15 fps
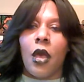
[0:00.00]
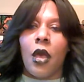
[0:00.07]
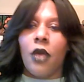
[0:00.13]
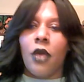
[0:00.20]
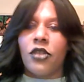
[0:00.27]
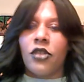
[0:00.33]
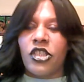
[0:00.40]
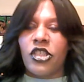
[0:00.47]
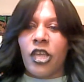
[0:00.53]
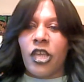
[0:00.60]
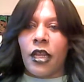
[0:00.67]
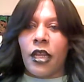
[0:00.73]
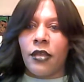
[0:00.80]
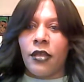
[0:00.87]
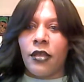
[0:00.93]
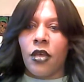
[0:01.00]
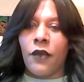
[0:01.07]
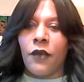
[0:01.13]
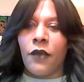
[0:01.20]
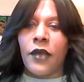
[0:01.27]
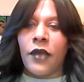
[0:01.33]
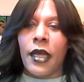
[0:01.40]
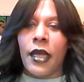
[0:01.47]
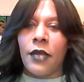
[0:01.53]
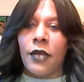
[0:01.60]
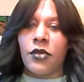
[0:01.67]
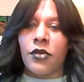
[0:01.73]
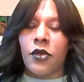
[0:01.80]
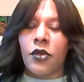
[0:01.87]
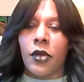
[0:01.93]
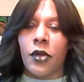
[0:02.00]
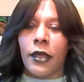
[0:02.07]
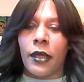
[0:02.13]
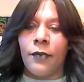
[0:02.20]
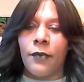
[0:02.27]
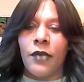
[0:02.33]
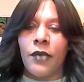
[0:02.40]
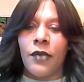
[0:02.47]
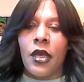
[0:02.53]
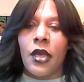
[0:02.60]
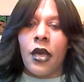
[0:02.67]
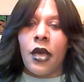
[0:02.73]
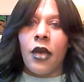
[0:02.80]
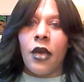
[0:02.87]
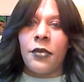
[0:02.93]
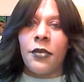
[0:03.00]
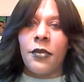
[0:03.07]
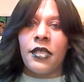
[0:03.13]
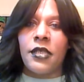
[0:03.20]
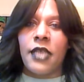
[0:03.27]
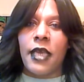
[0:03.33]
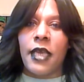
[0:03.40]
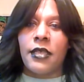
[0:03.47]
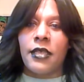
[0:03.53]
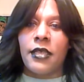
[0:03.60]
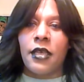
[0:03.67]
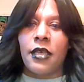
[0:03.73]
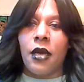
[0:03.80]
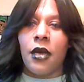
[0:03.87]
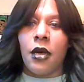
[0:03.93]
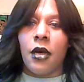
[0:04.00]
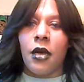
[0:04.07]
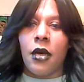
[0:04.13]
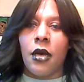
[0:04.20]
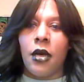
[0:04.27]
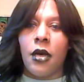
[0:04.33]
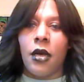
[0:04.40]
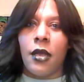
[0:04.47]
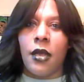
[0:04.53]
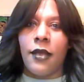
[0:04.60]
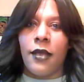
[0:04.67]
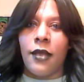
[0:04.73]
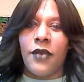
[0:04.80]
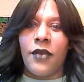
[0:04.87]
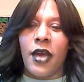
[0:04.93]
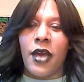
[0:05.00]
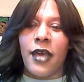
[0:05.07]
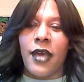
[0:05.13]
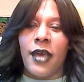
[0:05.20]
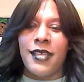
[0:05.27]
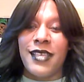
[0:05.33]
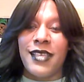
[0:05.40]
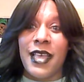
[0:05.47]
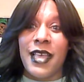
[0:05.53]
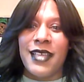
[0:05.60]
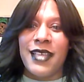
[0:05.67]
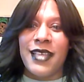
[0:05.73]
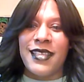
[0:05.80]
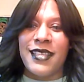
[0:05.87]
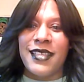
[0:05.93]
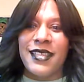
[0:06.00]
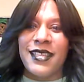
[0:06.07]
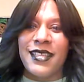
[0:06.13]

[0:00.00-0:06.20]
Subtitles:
Oh, shit, I totally forgot I was recording. I hope this takes. I love you guys.